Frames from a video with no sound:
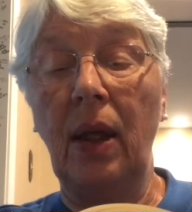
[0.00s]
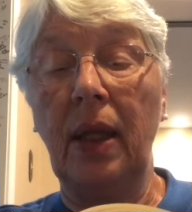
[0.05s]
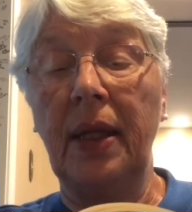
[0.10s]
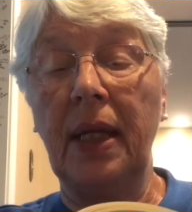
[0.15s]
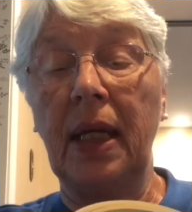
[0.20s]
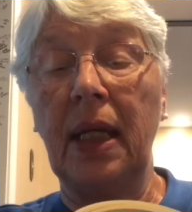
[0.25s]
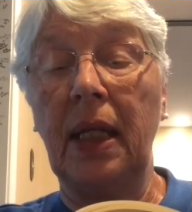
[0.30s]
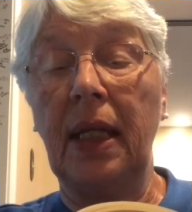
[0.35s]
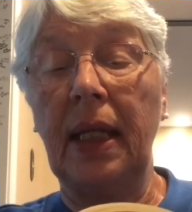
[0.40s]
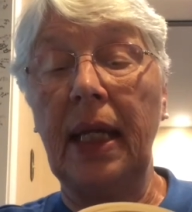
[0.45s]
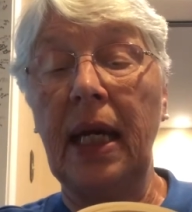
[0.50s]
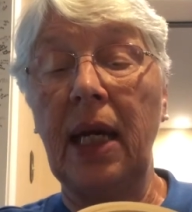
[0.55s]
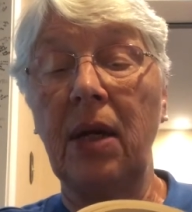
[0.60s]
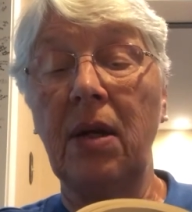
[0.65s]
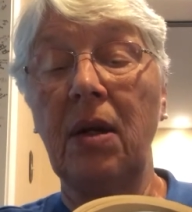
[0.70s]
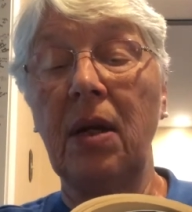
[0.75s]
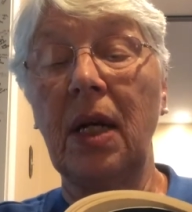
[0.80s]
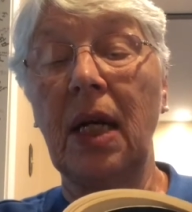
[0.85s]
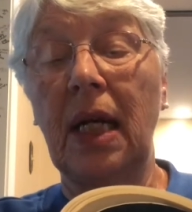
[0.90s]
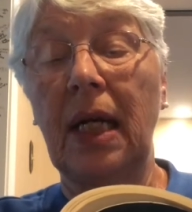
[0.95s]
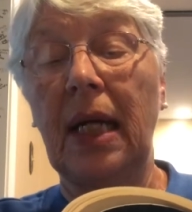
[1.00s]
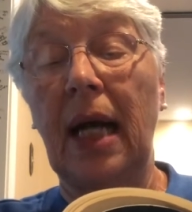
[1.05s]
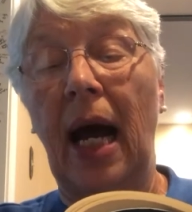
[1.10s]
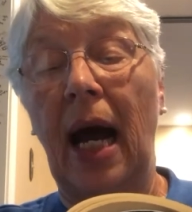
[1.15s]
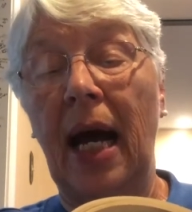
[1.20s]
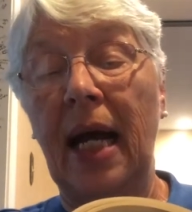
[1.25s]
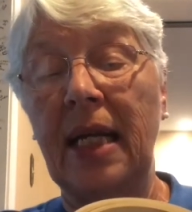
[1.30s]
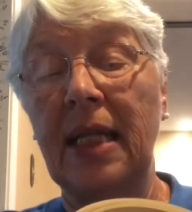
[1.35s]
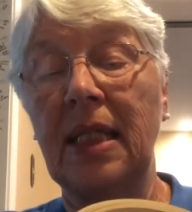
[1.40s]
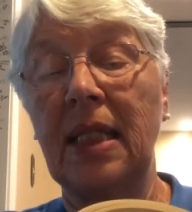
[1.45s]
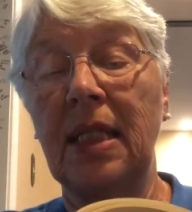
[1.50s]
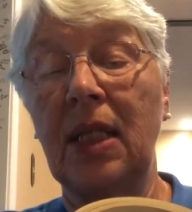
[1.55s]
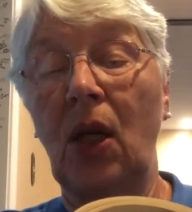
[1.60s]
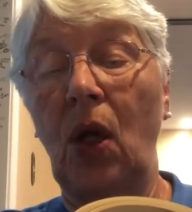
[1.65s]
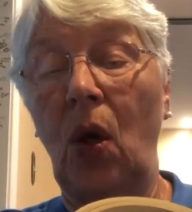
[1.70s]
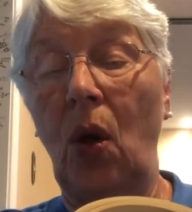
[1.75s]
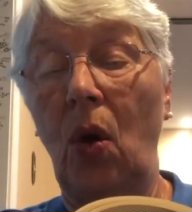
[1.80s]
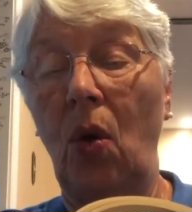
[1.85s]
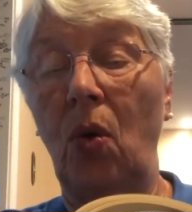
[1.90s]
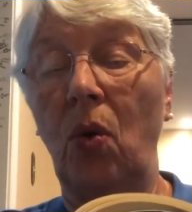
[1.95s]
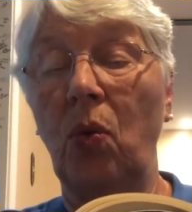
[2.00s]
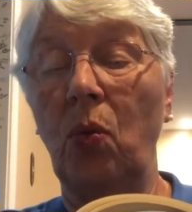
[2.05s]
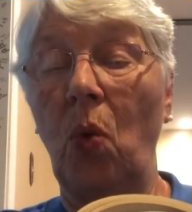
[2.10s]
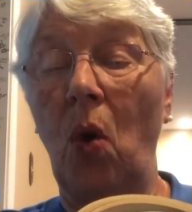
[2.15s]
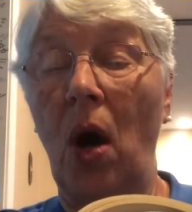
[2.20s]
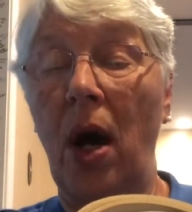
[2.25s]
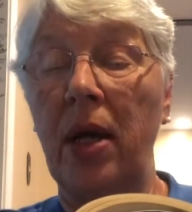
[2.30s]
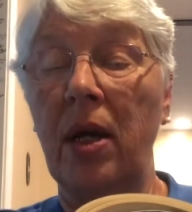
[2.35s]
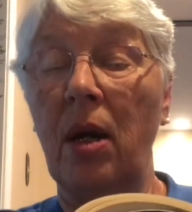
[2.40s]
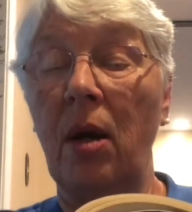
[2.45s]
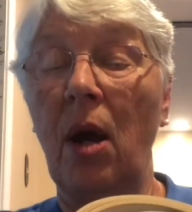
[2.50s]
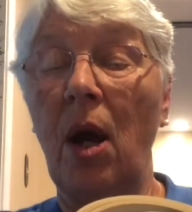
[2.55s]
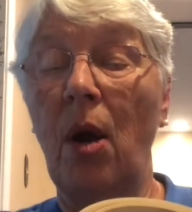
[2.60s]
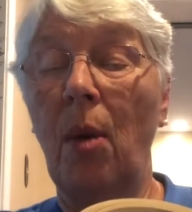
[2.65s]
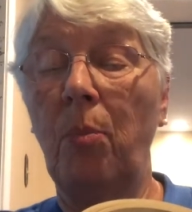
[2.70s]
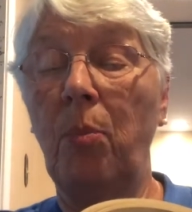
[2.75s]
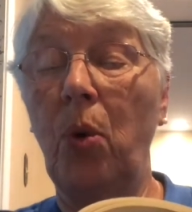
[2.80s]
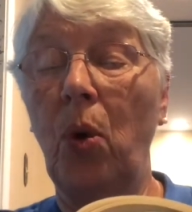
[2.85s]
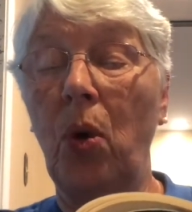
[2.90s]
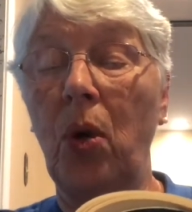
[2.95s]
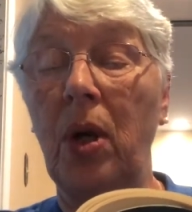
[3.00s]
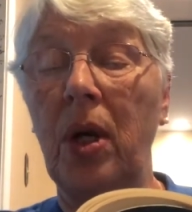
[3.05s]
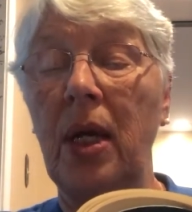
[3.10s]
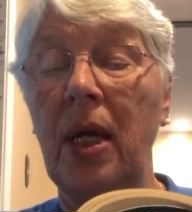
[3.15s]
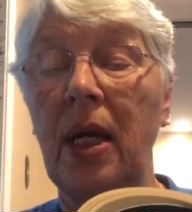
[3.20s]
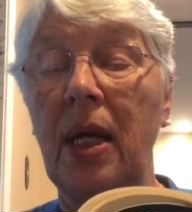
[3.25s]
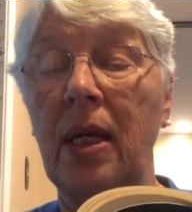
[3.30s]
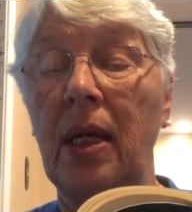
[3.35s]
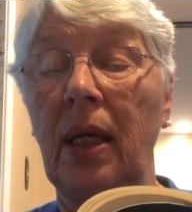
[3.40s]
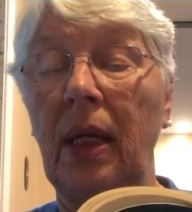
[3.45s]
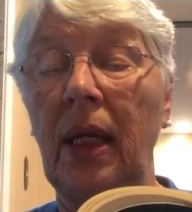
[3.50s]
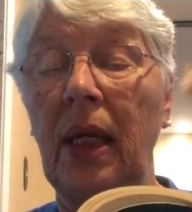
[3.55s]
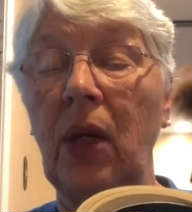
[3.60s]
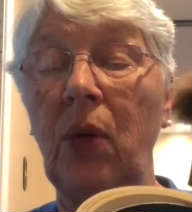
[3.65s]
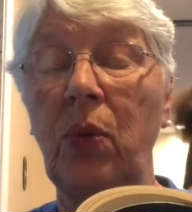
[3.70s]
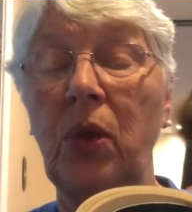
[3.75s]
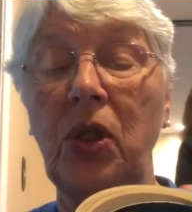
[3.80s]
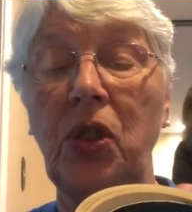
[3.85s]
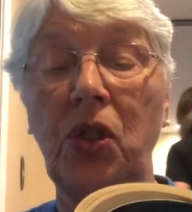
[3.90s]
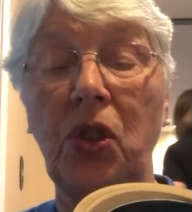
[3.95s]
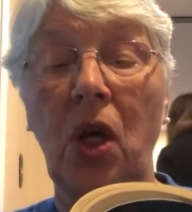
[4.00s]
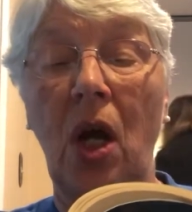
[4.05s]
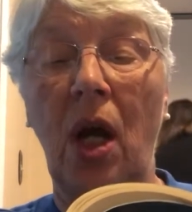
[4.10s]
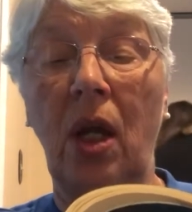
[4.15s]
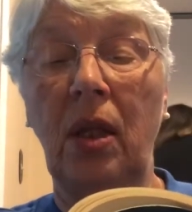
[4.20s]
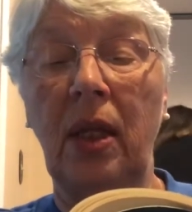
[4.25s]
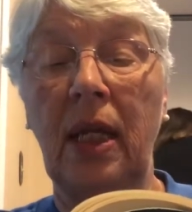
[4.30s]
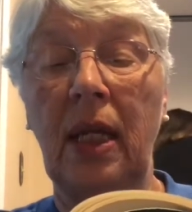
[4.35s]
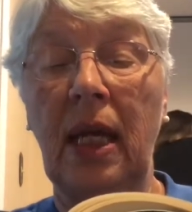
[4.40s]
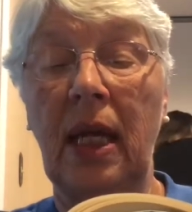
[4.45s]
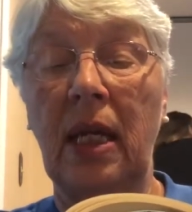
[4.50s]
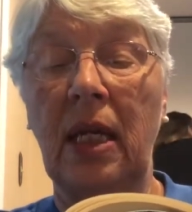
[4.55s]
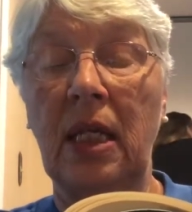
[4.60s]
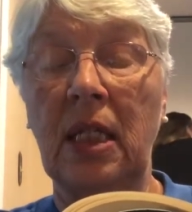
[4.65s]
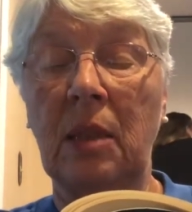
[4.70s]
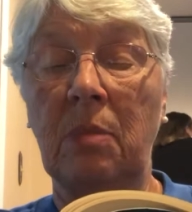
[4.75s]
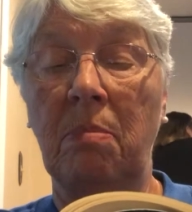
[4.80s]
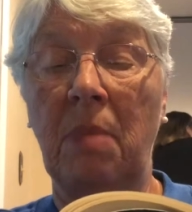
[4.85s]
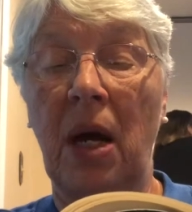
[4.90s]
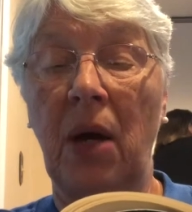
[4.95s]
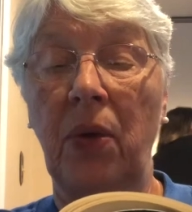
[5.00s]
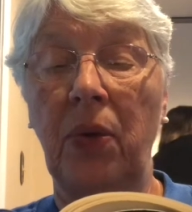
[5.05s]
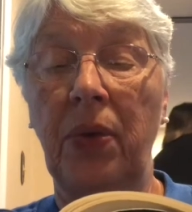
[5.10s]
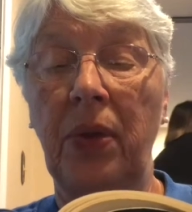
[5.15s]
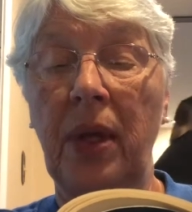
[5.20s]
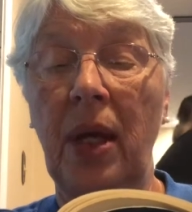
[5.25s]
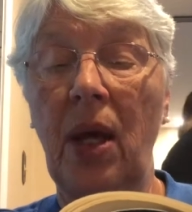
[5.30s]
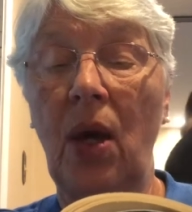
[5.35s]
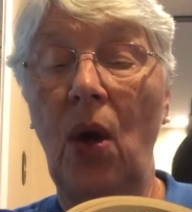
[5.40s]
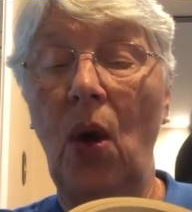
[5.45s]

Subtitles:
clear, ice-cold water poured in liquid chocolate in his mouth.